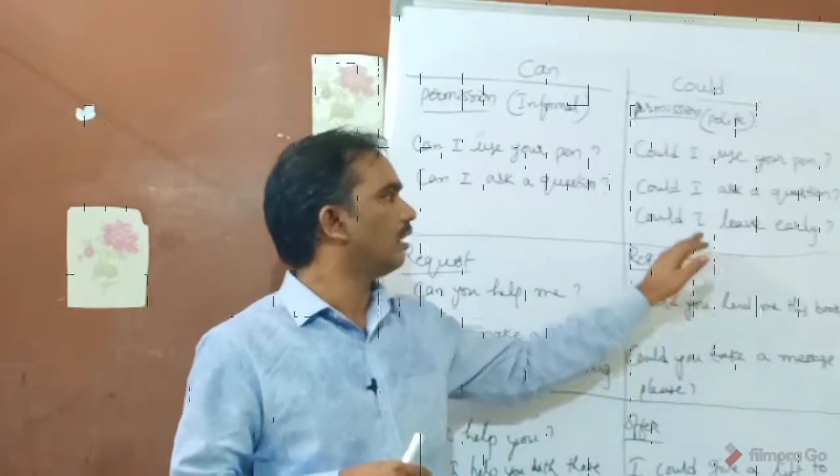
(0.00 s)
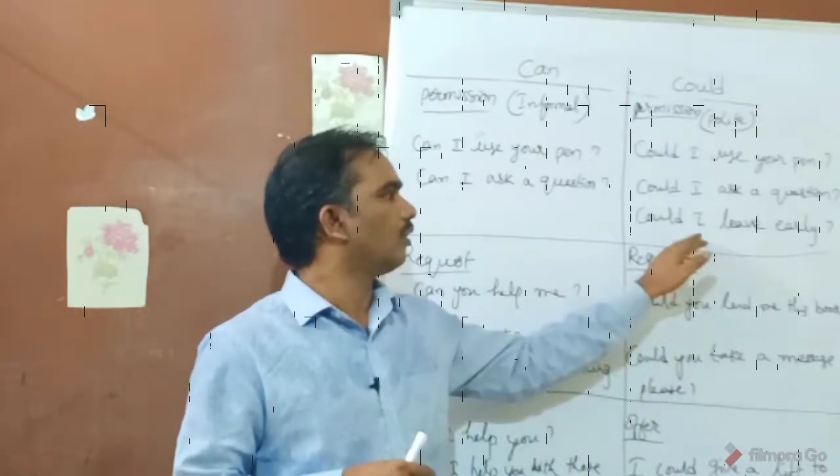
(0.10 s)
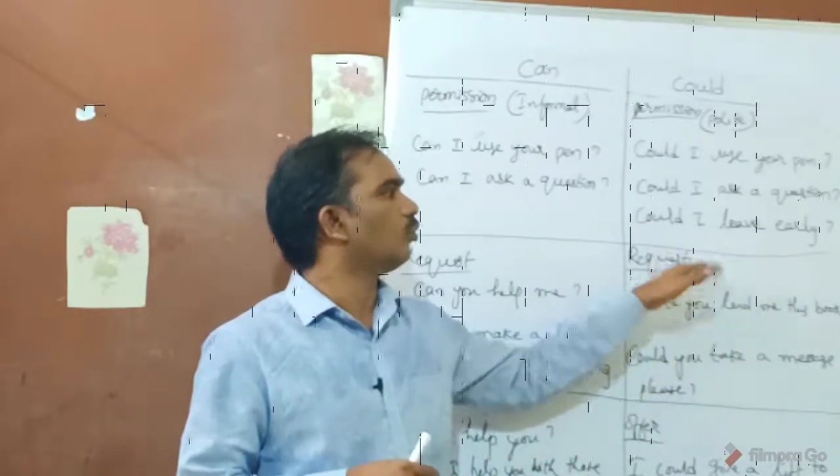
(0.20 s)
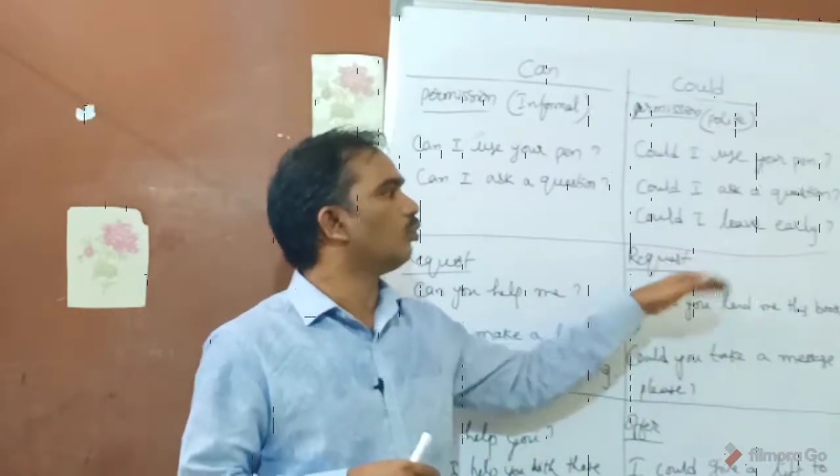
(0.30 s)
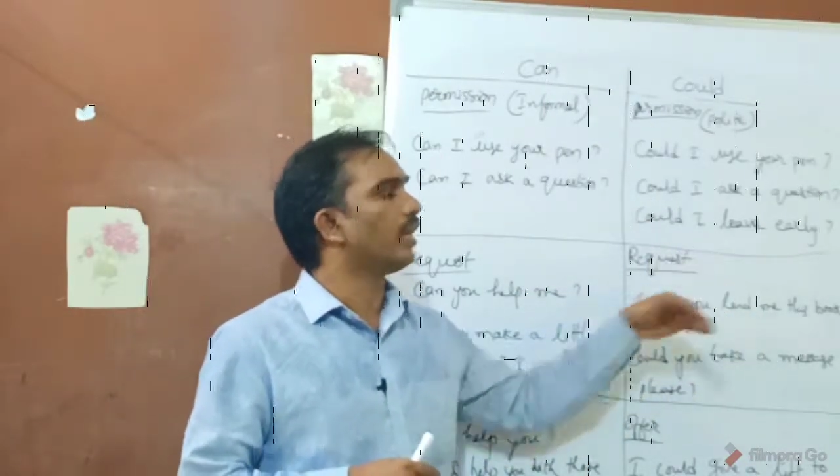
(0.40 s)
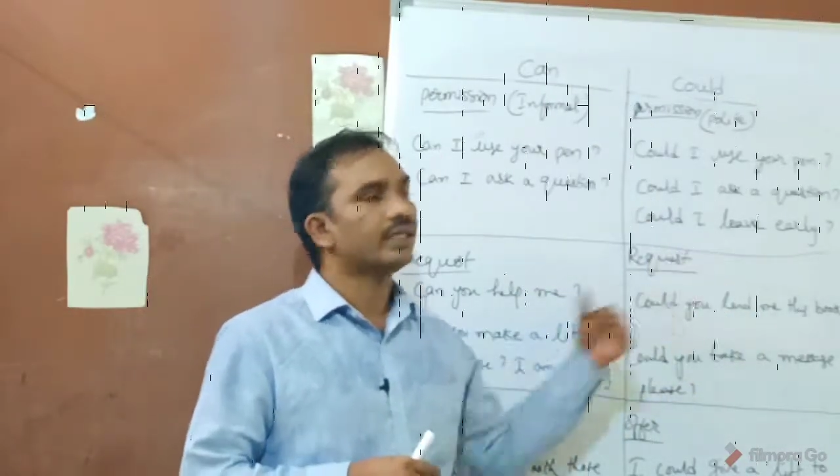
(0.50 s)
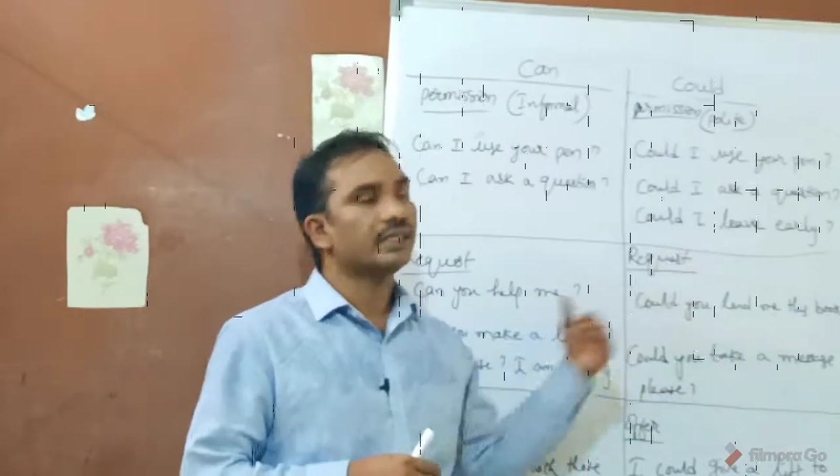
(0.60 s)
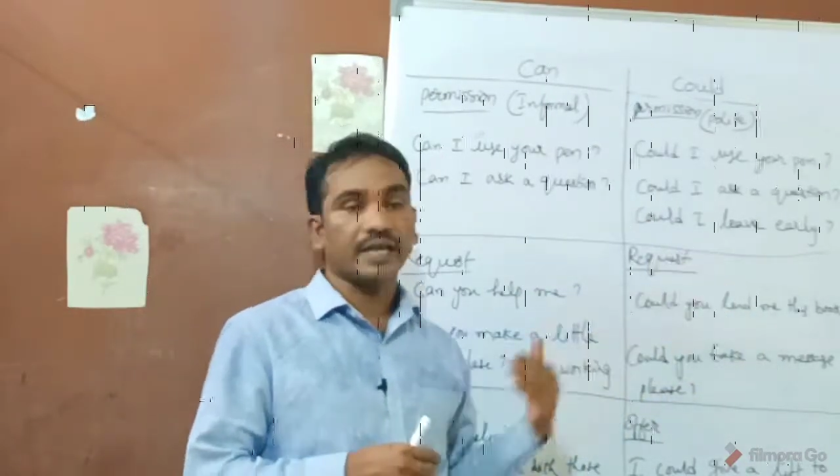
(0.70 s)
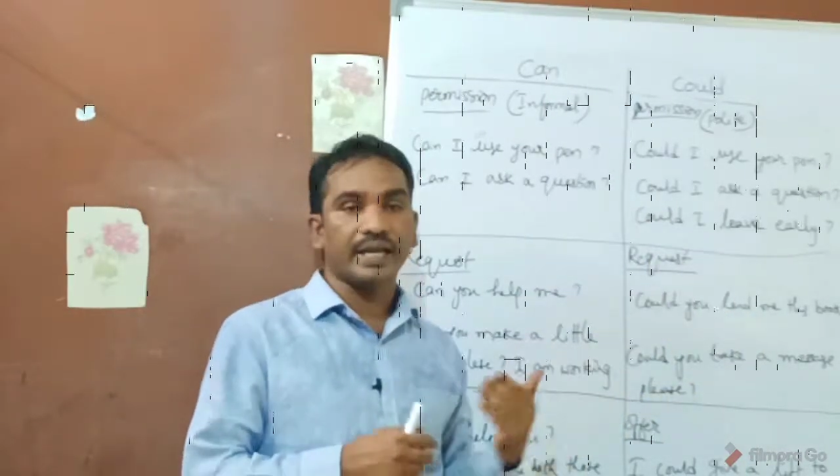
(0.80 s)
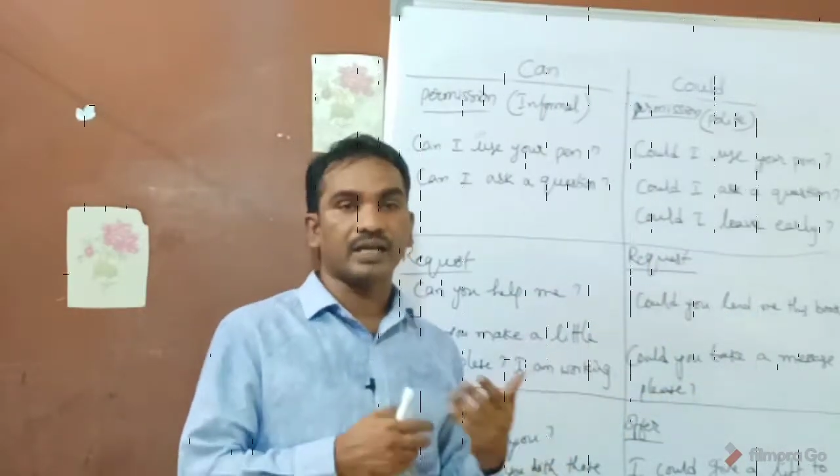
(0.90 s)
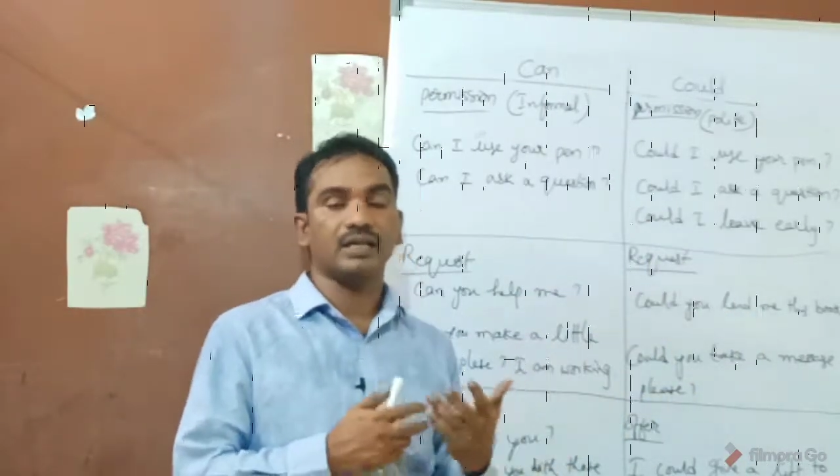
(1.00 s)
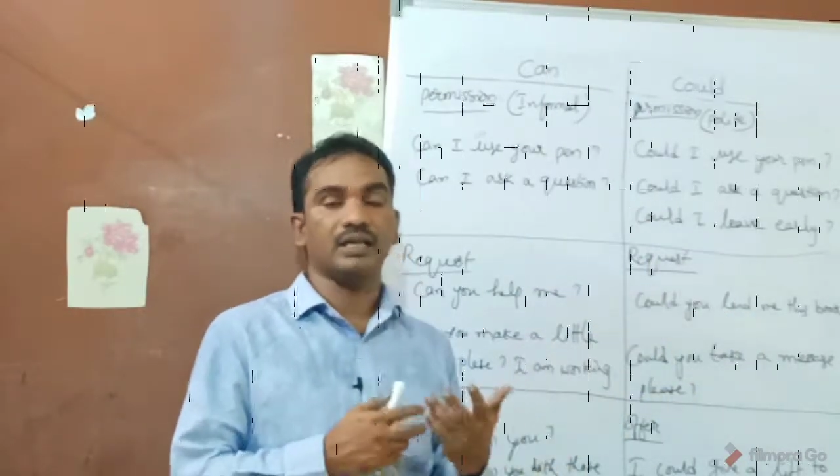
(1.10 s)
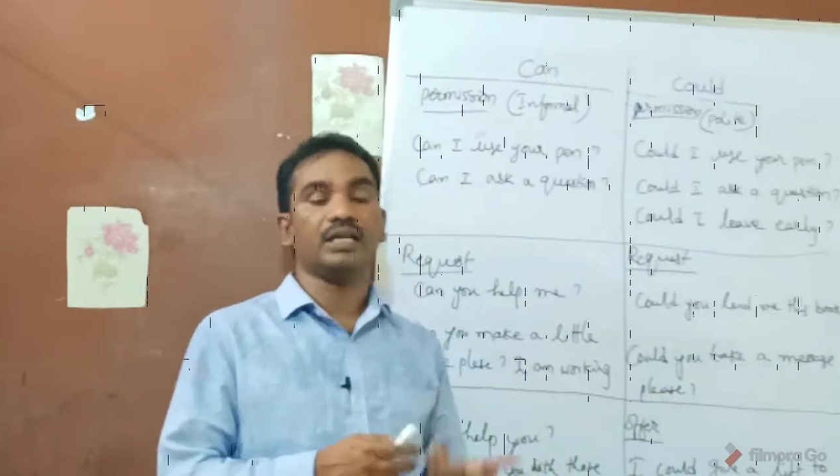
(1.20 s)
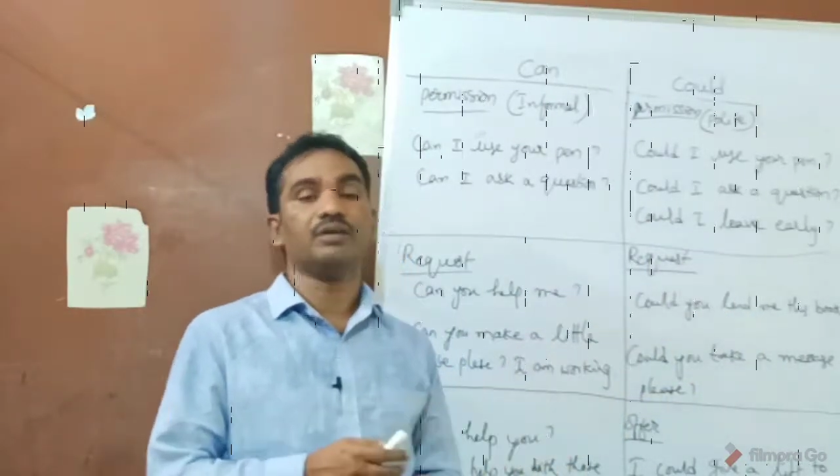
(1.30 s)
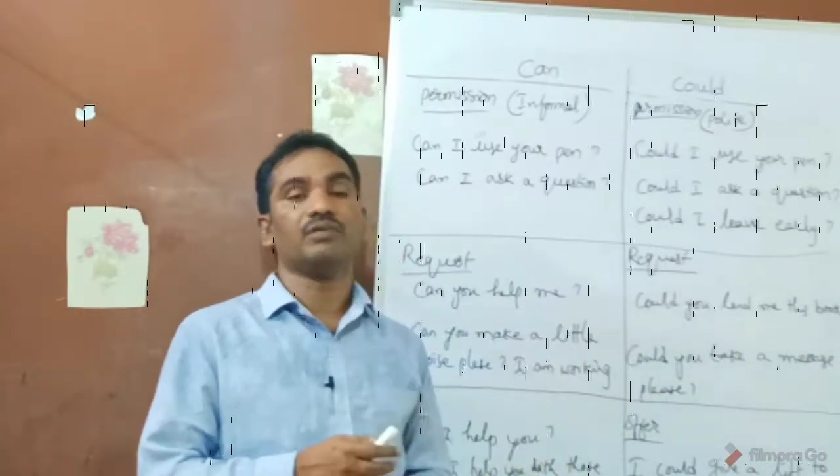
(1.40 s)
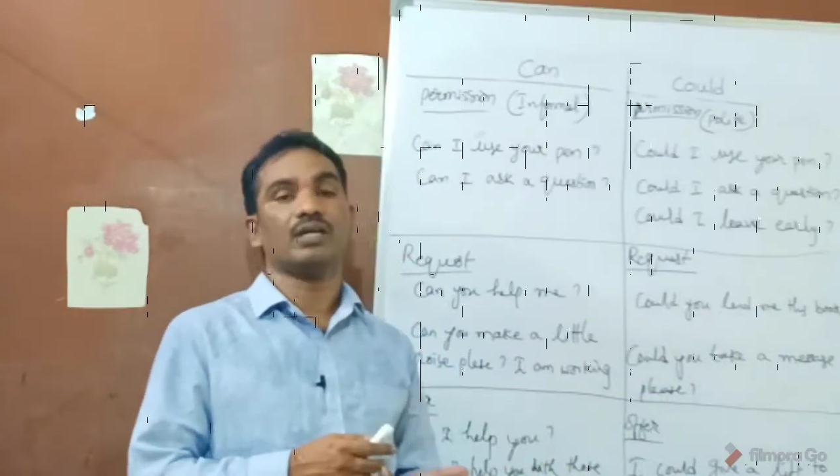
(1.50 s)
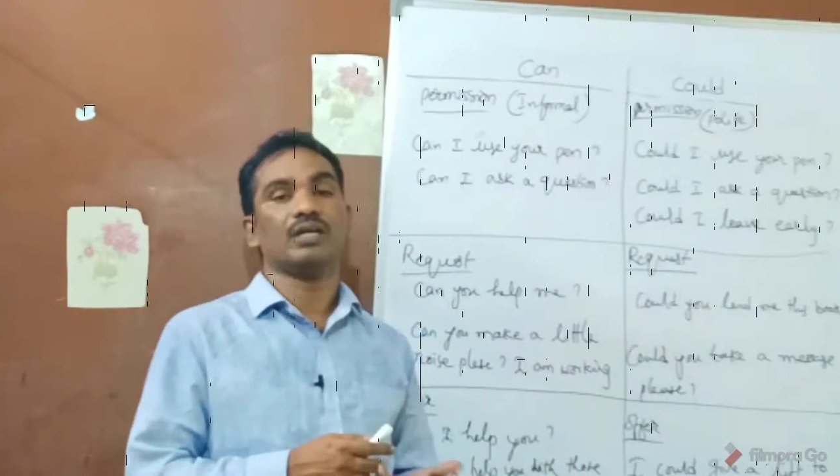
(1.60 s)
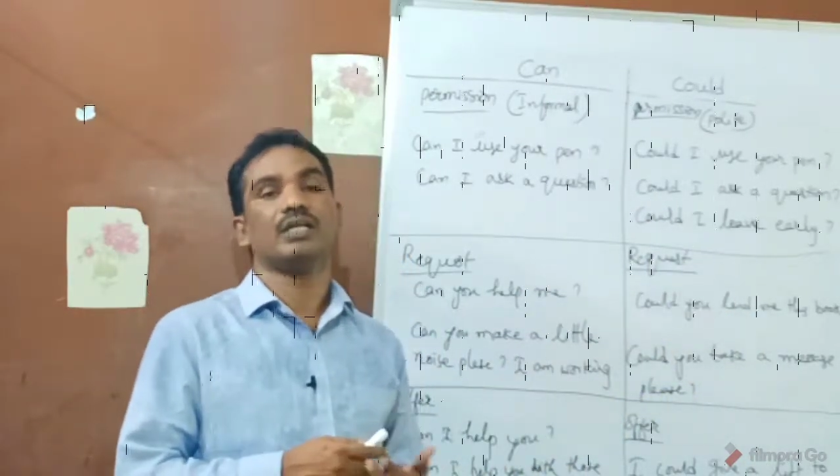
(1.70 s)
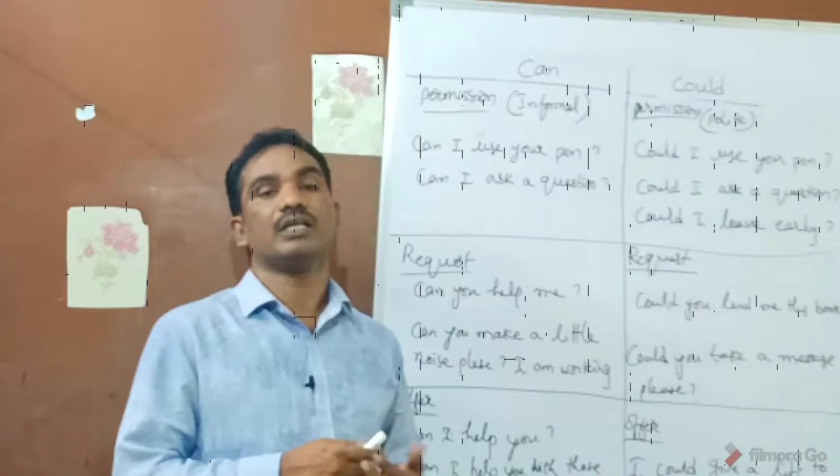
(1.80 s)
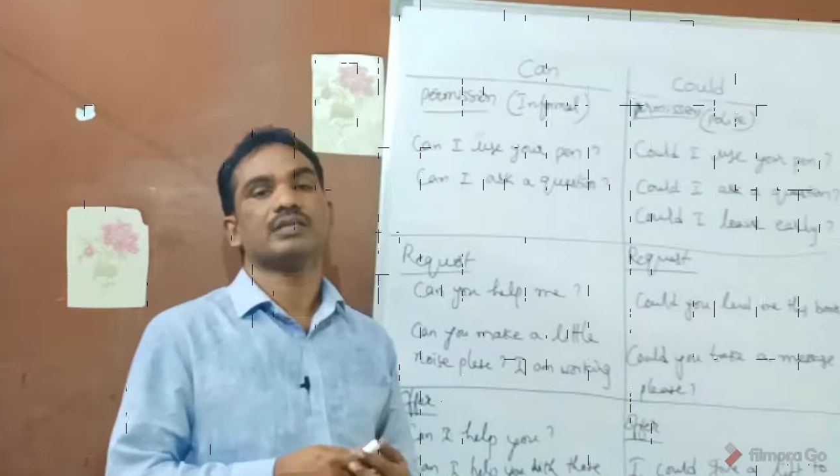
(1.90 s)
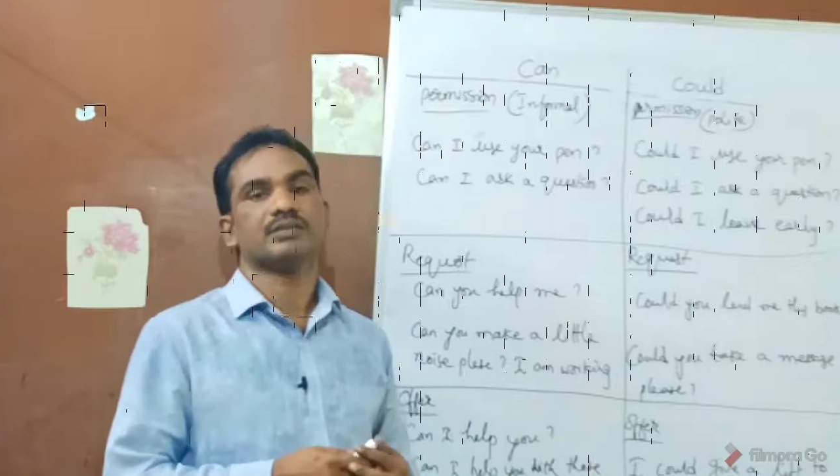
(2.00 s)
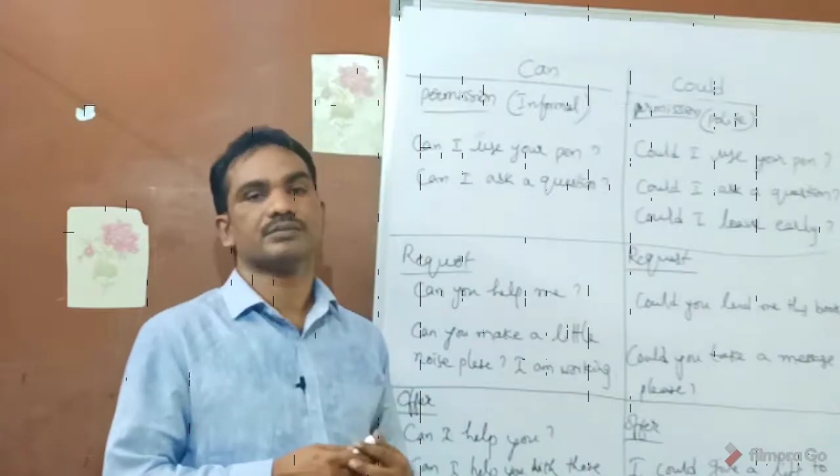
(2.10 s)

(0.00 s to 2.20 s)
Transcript: Could I take leave early?